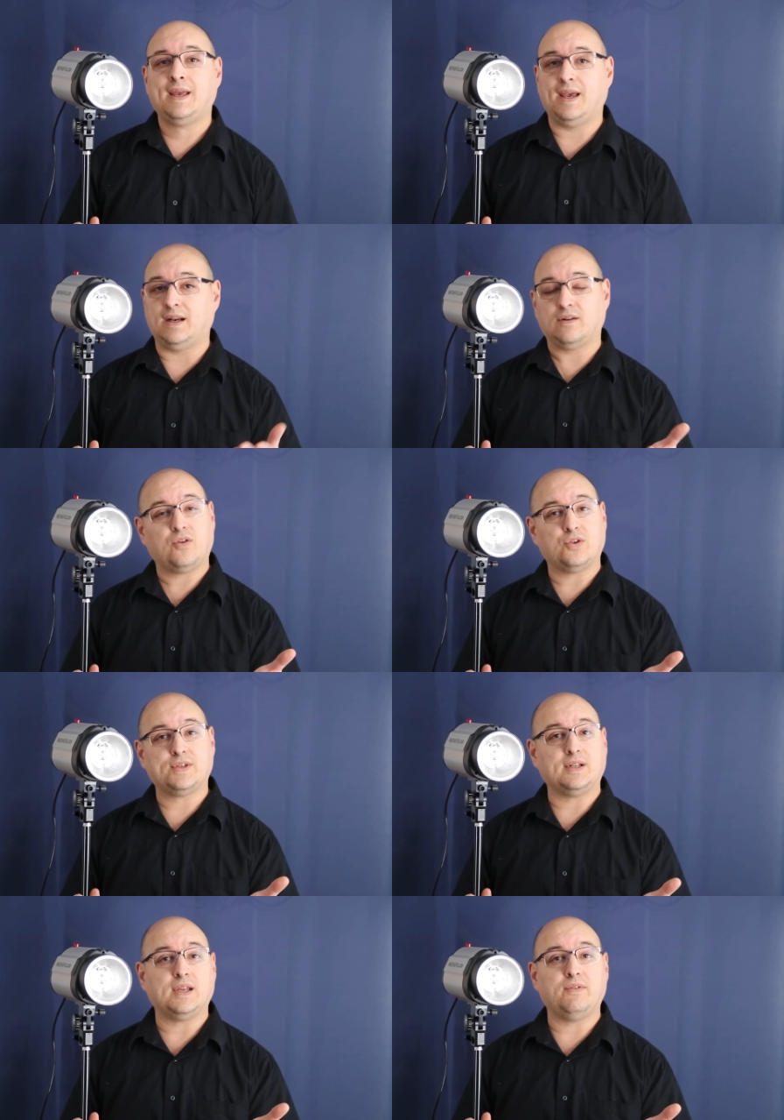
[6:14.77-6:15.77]
And of course,
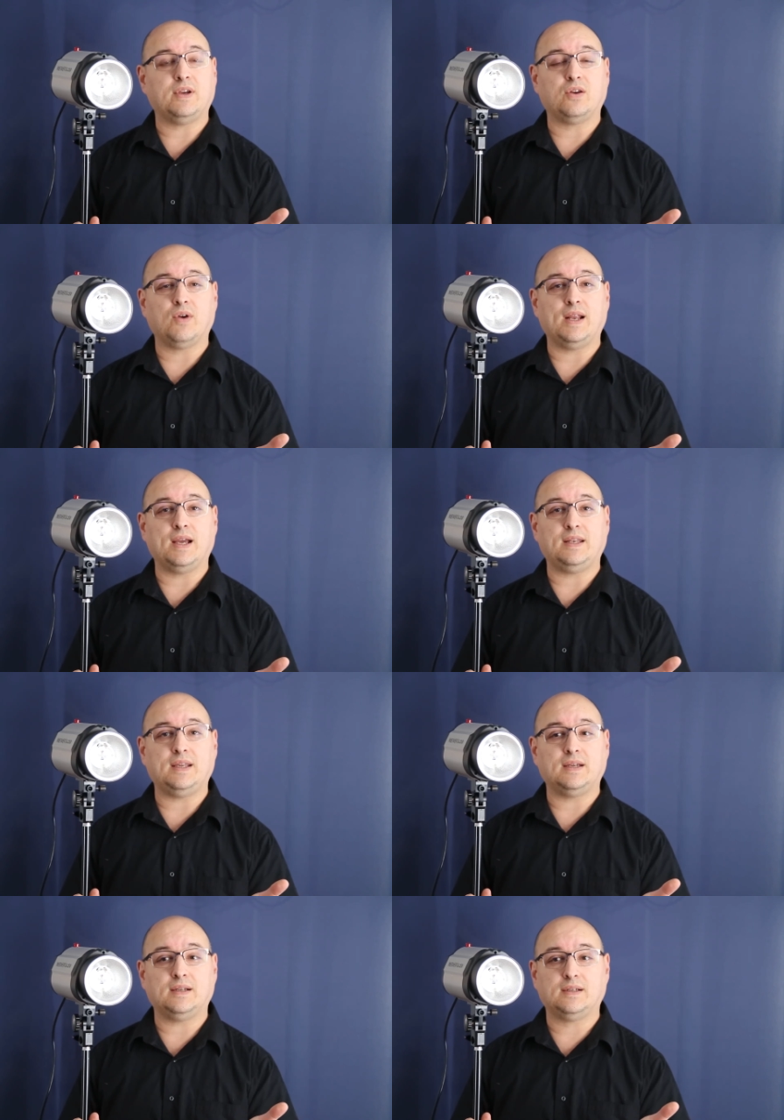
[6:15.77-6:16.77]
it'll give you a great
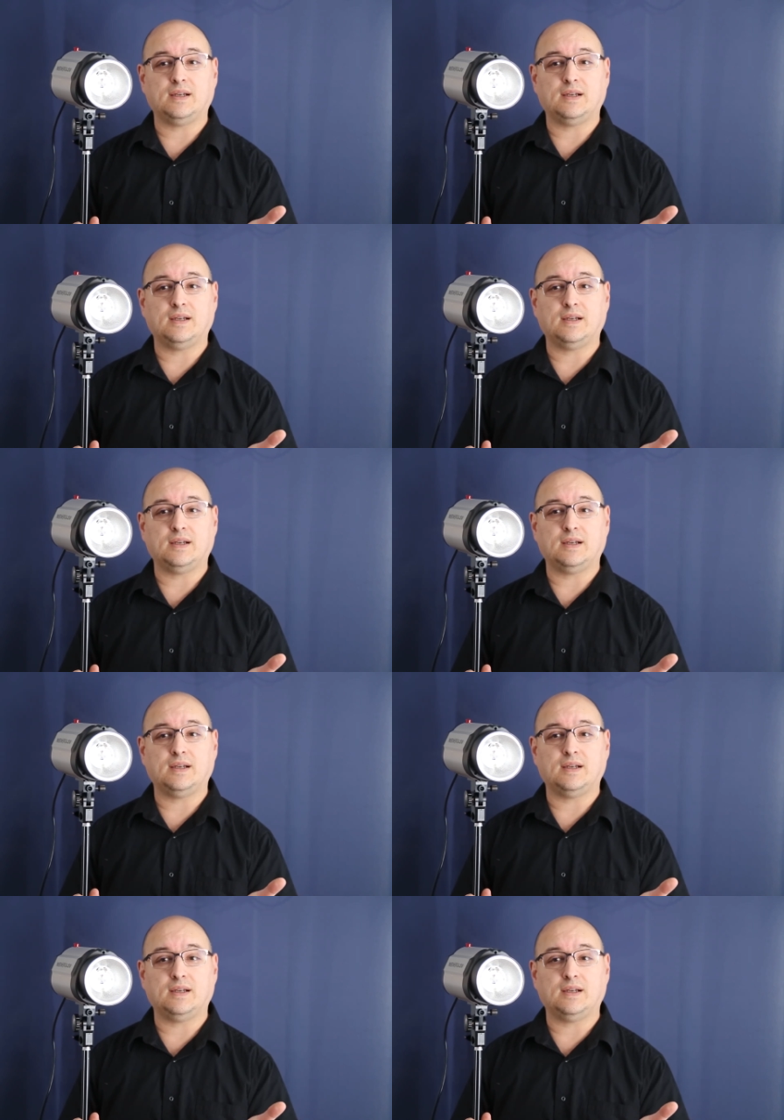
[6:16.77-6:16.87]
idea,